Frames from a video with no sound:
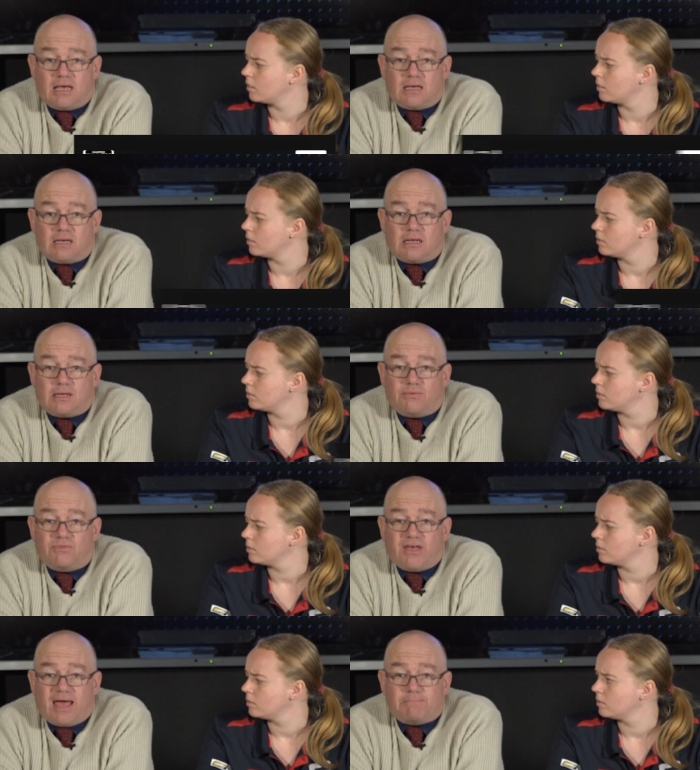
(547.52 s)
Speaker 1: uh,
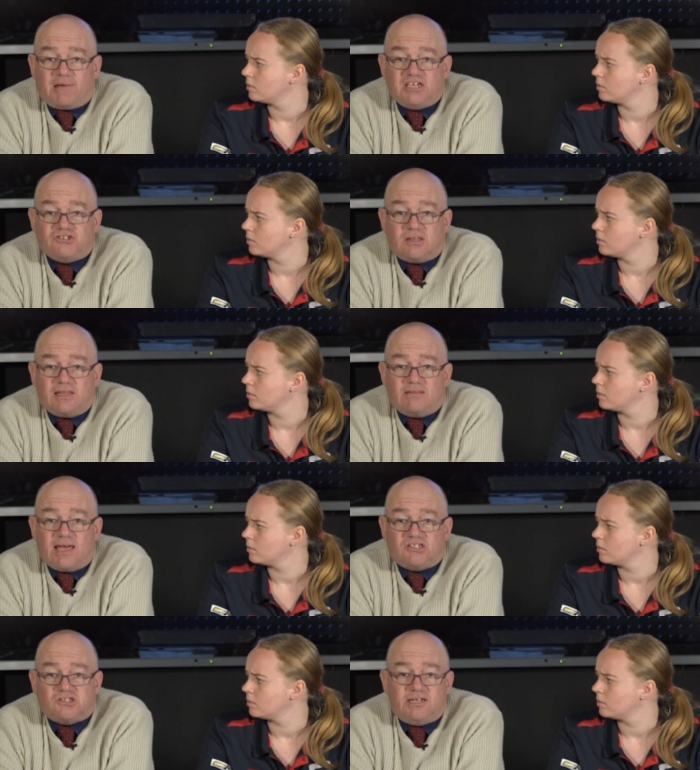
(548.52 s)
that
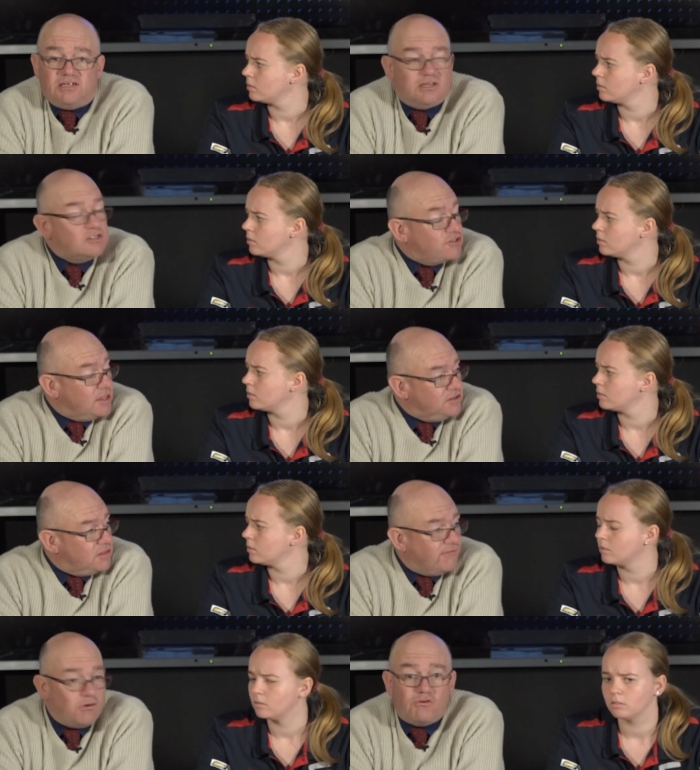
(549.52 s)
basically lets Lyndhurst
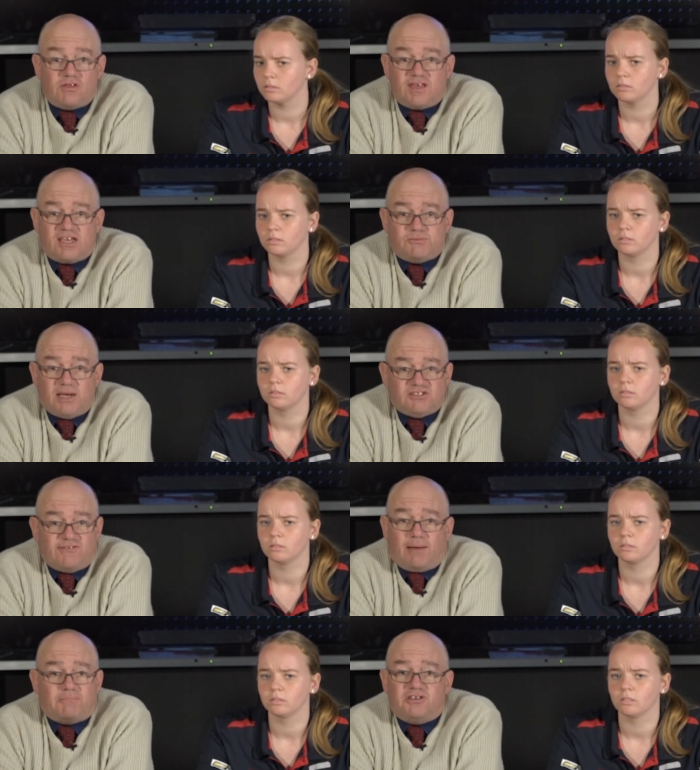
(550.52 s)
into the four at the
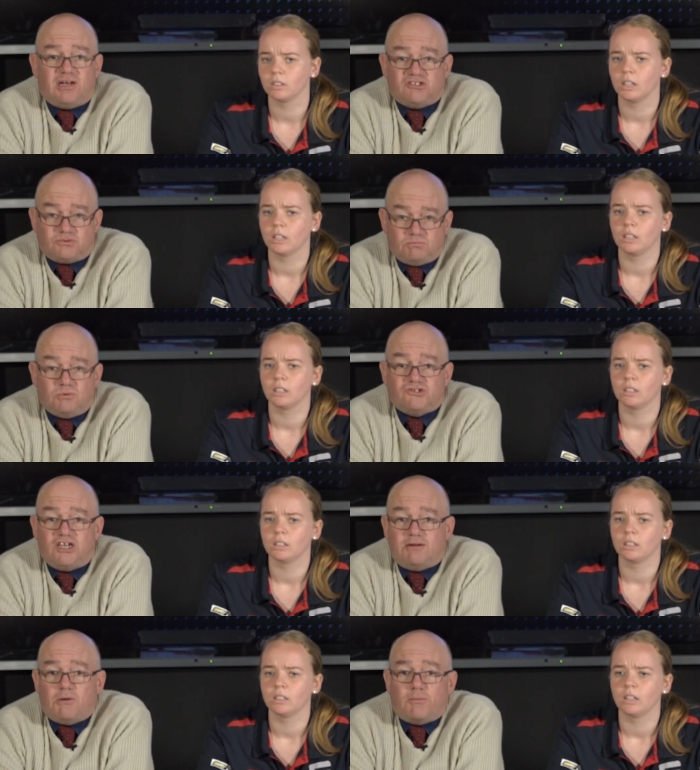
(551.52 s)
expense of Hampton, as we'll
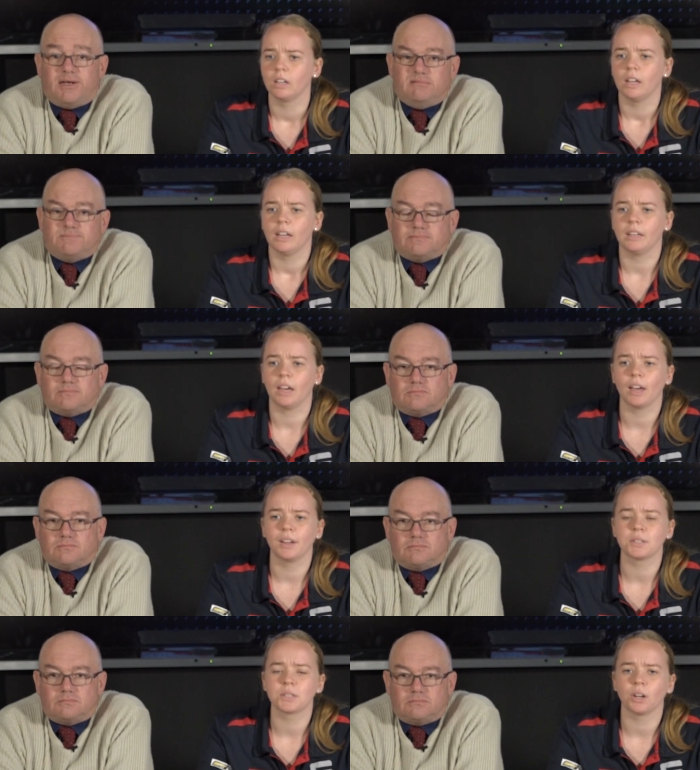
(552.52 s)
see in a moment.
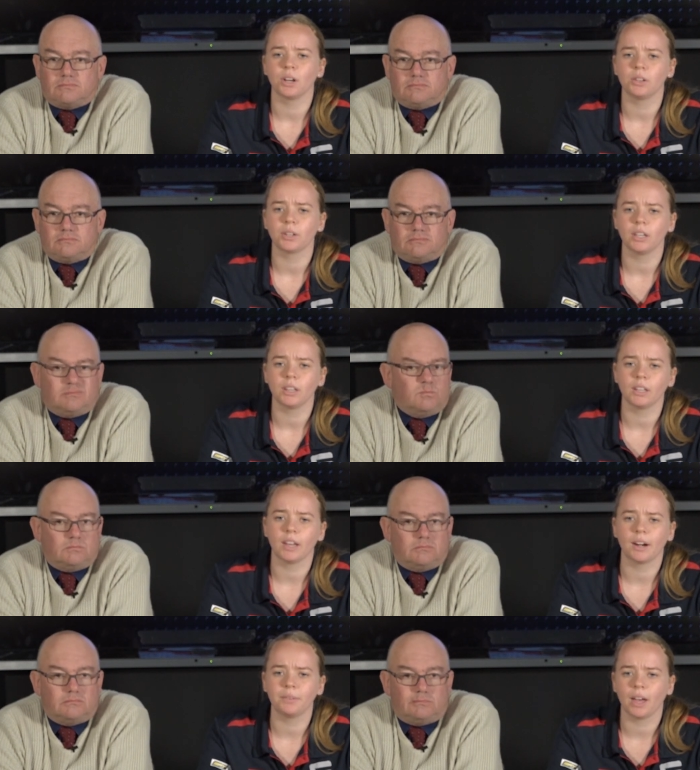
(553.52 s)
Speaker 2: Yeah, so looking at
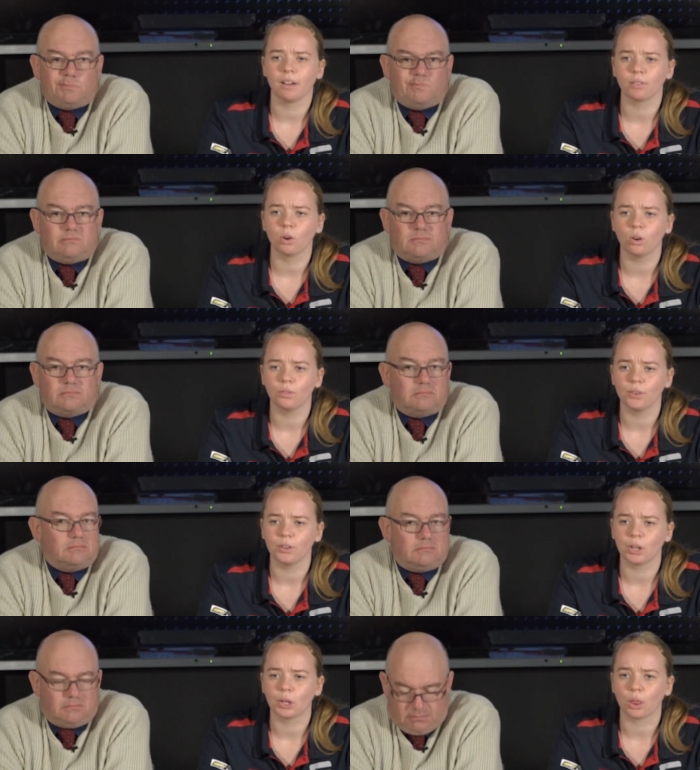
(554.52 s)
the ladder, we have
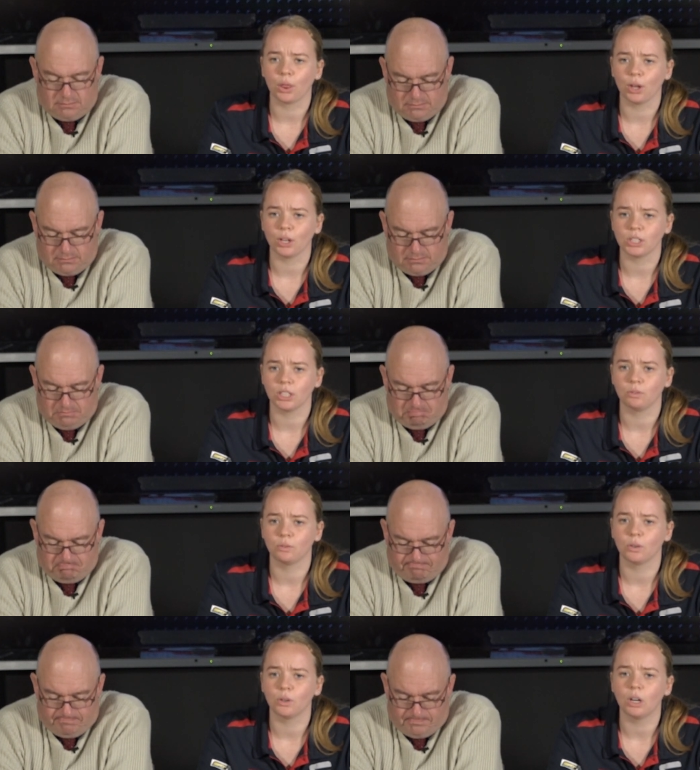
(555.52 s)
Caulfield on
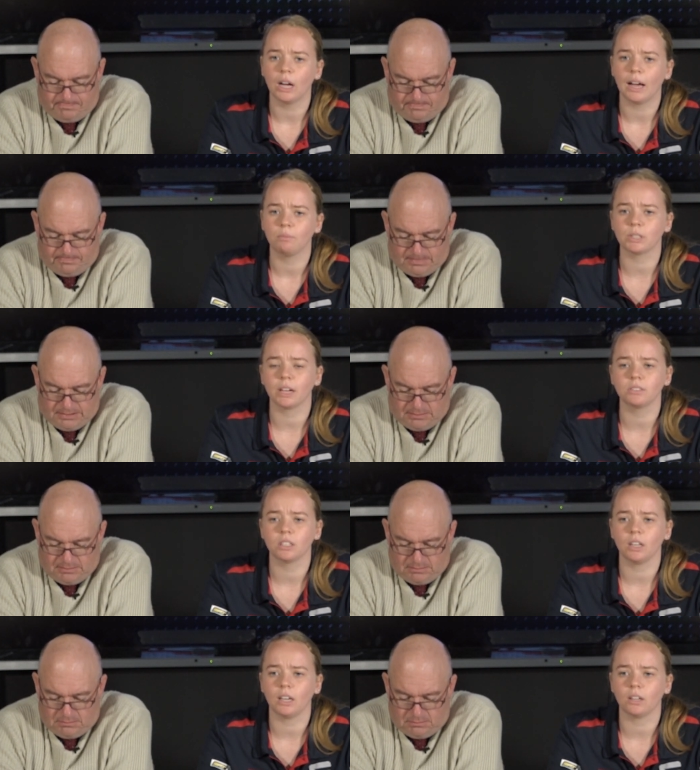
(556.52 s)
34, um,
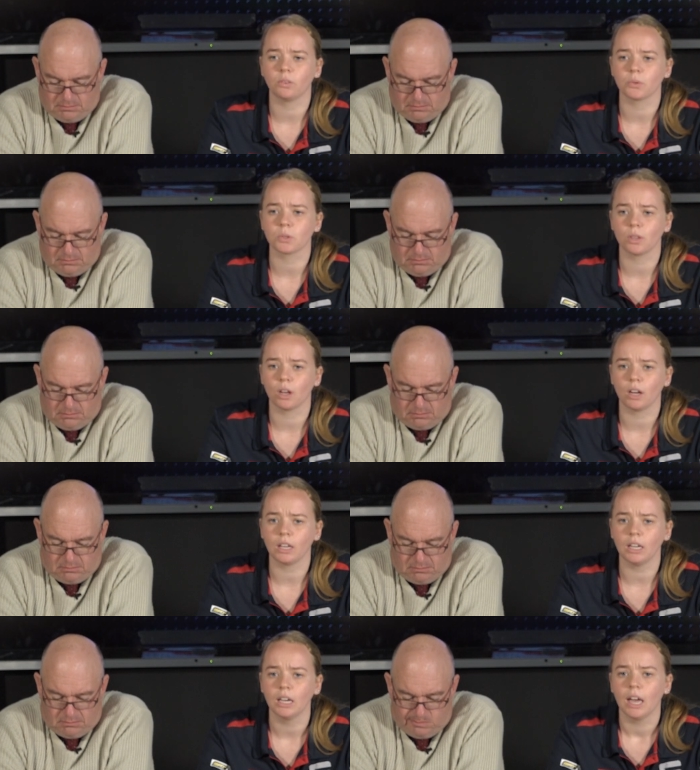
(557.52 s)
Doveton Eagles
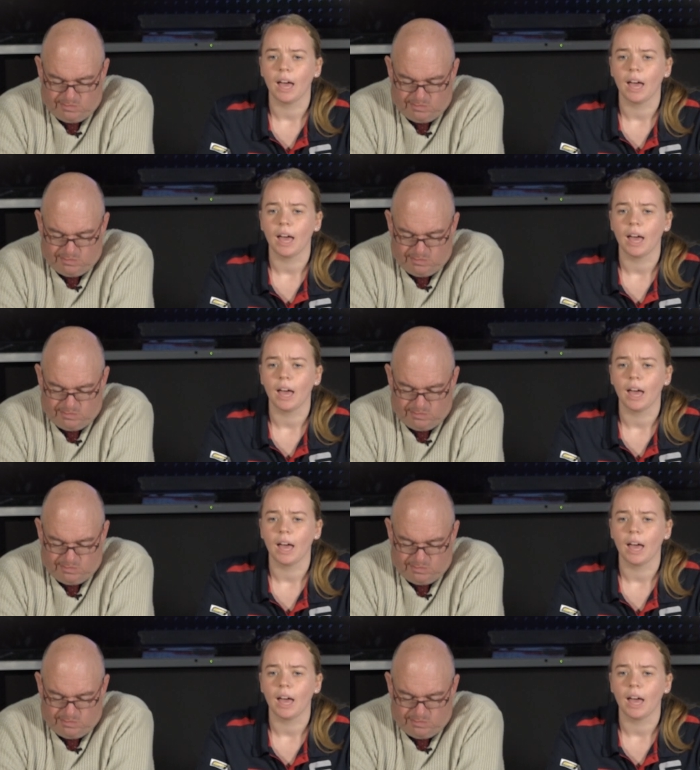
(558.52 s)
30,